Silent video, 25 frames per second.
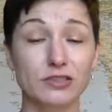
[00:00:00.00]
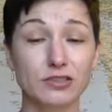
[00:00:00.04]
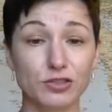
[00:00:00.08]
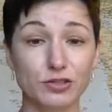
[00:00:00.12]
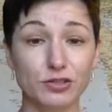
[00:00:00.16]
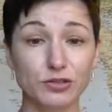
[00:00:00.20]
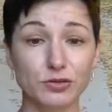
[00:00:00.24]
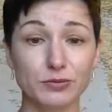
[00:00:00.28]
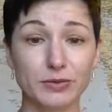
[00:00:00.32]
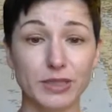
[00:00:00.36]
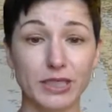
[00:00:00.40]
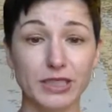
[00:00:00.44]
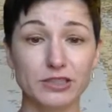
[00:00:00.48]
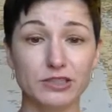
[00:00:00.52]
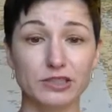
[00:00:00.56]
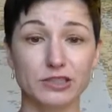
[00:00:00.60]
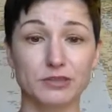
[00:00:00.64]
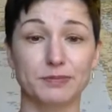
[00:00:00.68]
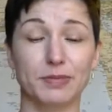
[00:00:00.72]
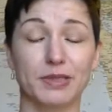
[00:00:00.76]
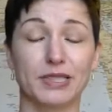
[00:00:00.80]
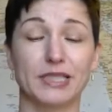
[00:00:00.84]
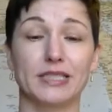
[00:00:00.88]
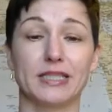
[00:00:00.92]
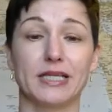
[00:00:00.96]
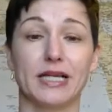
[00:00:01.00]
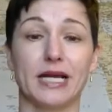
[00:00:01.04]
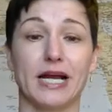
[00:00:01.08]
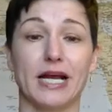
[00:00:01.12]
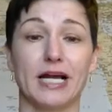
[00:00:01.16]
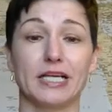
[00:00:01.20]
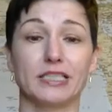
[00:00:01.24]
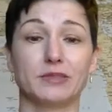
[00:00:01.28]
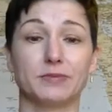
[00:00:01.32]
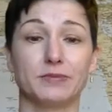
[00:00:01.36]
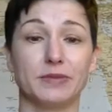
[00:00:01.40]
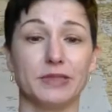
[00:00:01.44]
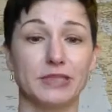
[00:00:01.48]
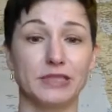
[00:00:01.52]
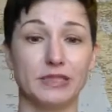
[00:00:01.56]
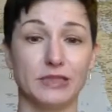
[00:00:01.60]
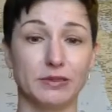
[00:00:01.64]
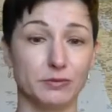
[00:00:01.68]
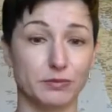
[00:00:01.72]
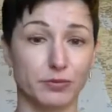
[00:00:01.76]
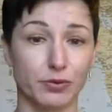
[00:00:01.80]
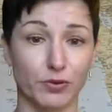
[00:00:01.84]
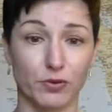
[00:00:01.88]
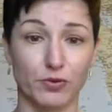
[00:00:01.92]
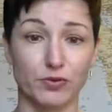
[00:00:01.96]
too much, but it has been
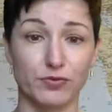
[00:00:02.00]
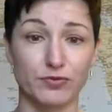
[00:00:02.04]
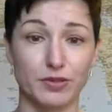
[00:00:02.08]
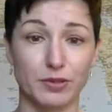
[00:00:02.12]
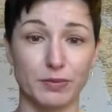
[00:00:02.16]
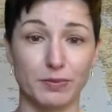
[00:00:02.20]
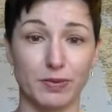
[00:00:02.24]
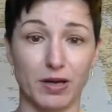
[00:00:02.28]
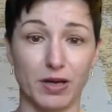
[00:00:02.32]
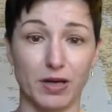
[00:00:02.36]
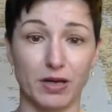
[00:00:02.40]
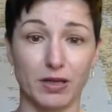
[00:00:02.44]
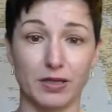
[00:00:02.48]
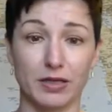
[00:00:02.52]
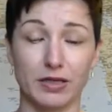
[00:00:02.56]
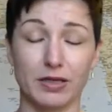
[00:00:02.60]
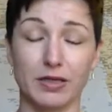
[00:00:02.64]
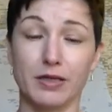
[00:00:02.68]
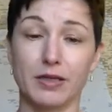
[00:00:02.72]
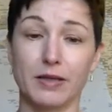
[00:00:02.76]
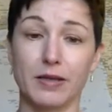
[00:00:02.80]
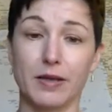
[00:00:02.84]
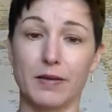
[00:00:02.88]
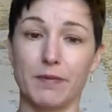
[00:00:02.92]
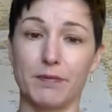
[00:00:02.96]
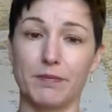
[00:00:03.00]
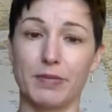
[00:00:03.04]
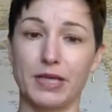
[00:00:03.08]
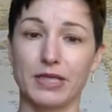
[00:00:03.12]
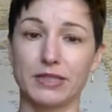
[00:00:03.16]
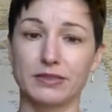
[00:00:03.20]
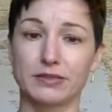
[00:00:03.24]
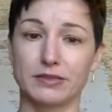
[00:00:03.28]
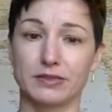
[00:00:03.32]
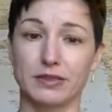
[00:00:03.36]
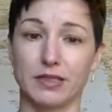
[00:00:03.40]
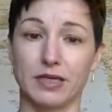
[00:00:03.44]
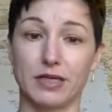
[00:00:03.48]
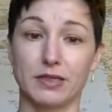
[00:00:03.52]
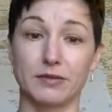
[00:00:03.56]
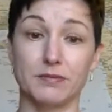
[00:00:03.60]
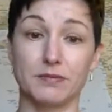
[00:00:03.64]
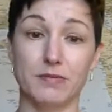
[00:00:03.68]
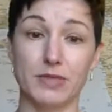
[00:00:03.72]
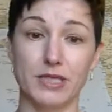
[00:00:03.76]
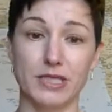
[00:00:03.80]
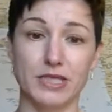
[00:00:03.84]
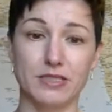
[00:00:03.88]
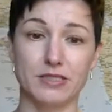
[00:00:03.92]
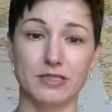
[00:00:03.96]
improved upon based on
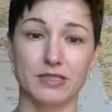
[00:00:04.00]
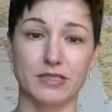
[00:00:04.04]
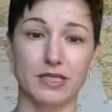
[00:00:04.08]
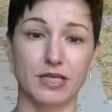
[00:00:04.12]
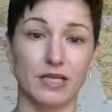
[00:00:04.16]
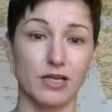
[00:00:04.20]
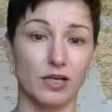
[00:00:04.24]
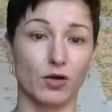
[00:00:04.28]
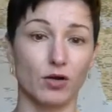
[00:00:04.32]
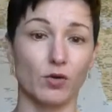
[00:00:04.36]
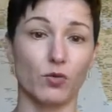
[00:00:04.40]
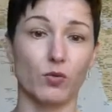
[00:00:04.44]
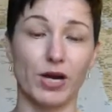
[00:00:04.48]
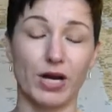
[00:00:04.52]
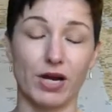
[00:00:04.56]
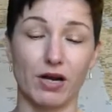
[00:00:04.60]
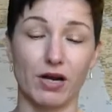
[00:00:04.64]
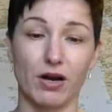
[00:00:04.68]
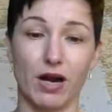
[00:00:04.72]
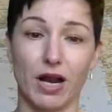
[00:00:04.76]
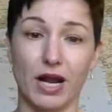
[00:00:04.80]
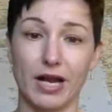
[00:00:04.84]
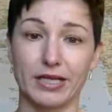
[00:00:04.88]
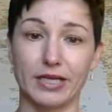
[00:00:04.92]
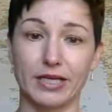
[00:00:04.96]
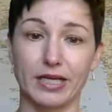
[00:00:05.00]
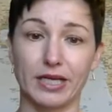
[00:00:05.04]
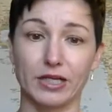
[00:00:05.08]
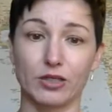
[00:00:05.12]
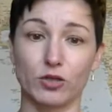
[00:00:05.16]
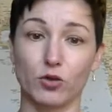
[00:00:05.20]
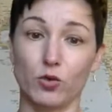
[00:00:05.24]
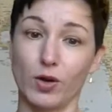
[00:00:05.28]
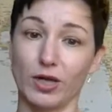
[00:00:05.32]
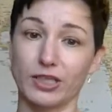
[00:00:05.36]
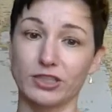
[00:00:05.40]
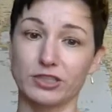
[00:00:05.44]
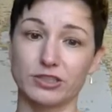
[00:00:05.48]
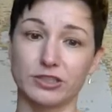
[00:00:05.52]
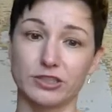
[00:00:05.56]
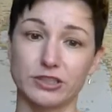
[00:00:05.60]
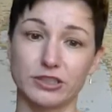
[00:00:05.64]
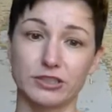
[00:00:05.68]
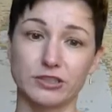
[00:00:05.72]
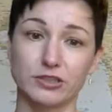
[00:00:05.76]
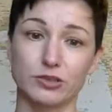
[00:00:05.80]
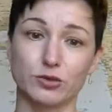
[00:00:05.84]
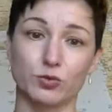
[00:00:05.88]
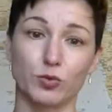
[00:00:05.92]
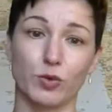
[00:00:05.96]
me seeing where I get
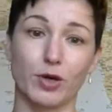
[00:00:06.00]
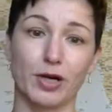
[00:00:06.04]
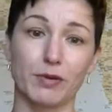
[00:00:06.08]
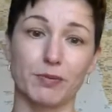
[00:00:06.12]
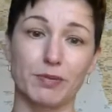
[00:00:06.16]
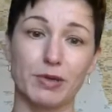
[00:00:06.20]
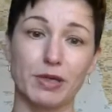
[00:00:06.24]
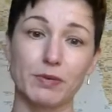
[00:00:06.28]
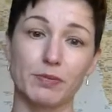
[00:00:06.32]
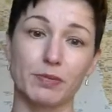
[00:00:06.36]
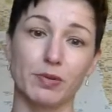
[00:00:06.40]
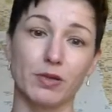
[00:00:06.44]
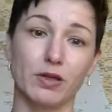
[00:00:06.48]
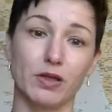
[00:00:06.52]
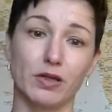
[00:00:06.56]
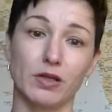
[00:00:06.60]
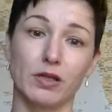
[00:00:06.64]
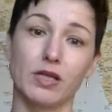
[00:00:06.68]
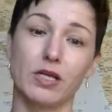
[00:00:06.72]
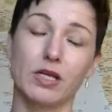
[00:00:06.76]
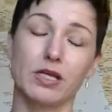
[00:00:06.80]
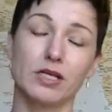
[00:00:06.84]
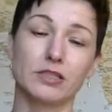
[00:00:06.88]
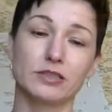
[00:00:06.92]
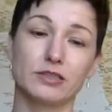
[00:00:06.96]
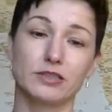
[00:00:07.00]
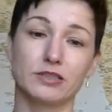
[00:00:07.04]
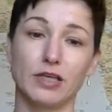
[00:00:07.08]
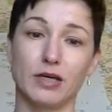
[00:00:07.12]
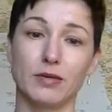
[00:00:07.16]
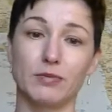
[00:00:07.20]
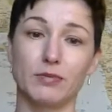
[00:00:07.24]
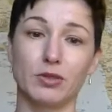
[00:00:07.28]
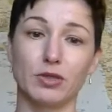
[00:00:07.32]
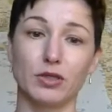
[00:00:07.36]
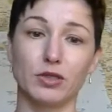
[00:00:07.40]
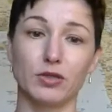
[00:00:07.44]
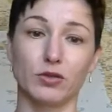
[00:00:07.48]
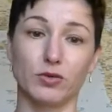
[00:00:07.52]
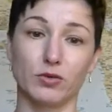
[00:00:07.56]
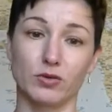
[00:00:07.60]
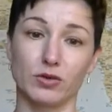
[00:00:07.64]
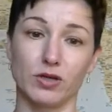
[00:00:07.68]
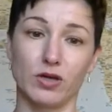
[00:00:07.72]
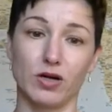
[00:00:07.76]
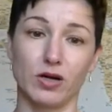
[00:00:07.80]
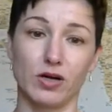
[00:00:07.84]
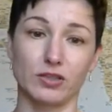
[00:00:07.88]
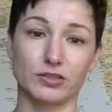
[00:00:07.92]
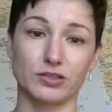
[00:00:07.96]
questions, where people stumble or
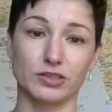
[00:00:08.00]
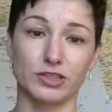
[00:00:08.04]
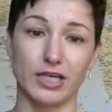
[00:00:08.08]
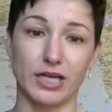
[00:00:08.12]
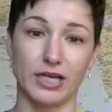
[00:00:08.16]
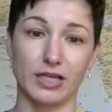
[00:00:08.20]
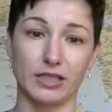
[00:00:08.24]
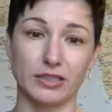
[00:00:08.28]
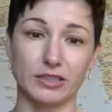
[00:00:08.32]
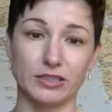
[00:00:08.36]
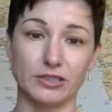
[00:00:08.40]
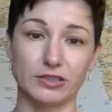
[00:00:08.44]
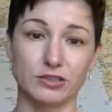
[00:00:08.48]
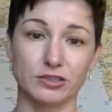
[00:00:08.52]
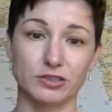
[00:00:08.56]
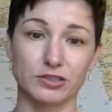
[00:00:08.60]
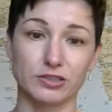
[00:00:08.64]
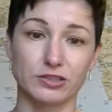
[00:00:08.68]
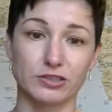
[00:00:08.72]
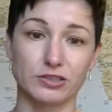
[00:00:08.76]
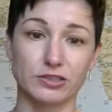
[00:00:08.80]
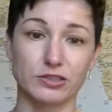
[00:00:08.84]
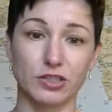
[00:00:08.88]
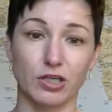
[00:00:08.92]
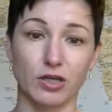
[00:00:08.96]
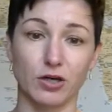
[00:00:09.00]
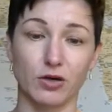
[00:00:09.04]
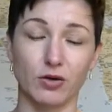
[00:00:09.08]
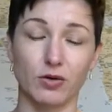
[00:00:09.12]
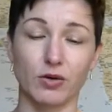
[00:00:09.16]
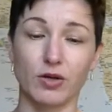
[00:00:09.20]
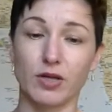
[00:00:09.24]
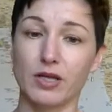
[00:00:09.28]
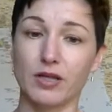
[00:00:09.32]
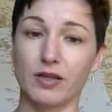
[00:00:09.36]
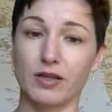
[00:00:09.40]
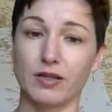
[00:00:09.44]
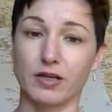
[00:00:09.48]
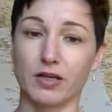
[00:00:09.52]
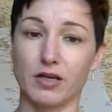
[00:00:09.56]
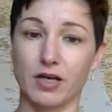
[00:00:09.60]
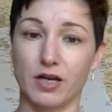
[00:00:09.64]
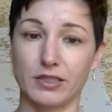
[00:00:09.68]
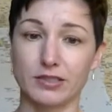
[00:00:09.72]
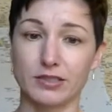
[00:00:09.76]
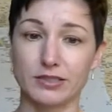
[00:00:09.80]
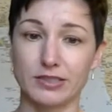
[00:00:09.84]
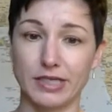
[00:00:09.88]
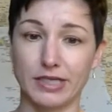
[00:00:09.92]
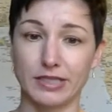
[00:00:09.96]
are challenged. So the
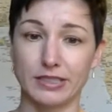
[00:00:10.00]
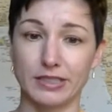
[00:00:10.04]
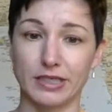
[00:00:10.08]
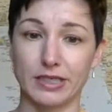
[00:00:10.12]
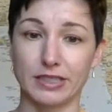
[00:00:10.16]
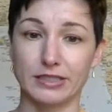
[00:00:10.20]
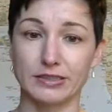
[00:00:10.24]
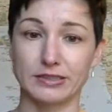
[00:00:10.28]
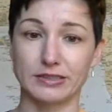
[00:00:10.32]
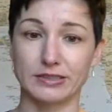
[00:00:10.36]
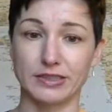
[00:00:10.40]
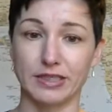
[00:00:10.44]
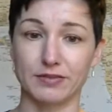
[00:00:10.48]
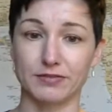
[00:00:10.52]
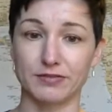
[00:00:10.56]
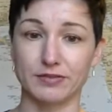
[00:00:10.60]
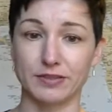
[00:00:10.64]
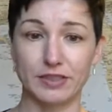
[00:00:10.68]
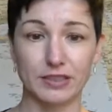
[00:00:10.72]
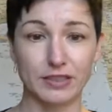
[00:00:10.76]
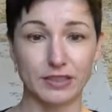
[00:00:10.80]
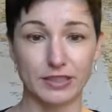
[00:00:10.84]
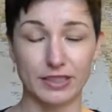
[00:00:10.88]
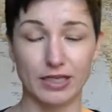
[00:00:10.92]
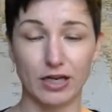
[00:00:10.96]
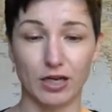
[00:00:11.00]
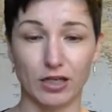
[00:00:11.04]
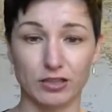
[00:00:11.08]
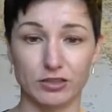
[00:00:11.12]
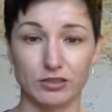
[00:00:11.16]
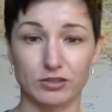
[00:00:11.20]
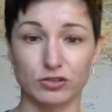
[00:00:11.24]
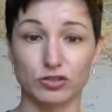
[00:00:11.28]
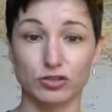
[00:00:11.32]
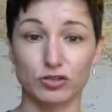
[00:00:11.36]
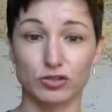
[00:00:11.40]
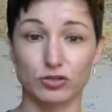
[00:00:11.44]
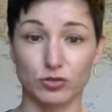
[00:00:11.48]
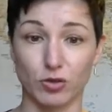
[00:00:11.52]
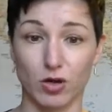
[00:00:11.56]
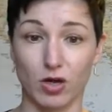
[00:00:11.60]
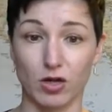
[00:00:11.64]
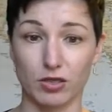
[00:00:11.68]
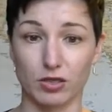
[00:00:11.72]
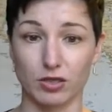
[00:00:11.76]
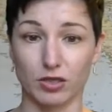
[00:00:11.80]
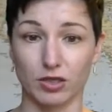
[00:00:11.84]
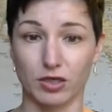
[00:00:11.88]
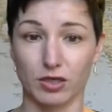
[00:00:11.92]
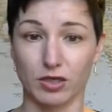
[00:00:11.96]
content has definitely gotten
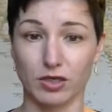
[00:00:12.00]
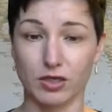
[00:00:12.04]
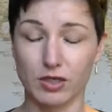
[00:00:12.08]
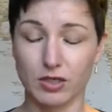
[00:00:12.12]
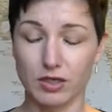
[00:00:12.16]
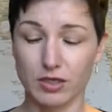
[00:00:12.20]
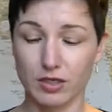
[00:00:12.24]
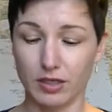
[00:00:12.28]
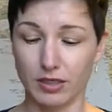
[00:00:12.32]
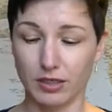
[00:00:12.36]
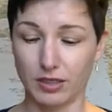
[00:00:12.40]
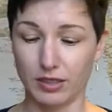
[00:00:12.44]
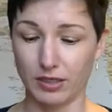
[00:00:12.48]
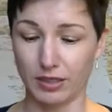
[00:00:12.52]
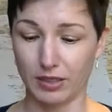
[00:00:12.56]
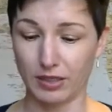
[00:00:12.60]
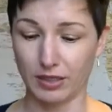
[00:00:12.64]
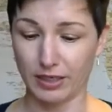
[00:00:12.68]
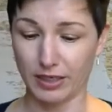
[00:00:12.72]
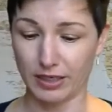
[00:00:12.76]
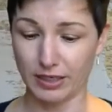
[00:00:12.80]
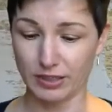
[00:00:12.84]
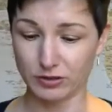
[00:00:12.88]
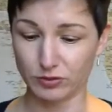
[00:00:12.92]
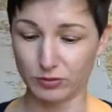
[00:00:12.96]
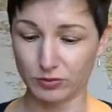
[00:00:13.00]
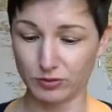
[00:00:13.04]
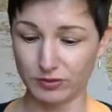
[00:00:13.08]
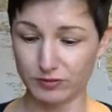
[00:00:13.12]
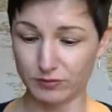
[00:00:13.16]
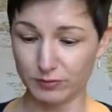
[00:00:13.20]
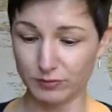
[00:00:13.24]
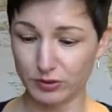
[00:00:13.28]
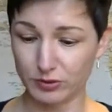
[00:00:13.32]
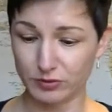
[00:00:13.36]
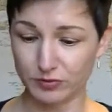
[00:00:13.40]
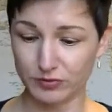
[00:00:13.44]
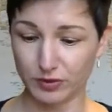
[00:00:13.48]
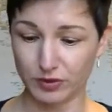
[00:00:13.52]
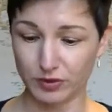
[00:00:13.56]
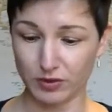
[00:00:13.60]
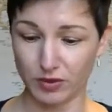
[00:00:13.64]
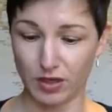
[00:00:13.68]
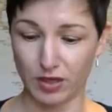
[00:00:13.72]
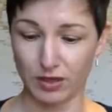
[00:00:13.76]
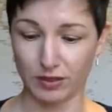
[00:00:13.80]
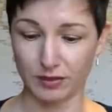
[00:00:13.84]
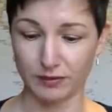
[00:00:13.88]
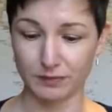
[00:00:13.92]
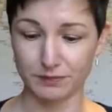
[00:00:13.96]
stronger as we've moved
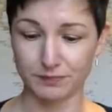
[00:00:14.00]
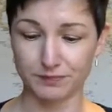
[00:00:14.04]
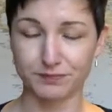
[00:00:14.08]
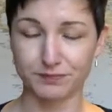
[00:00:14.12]
along.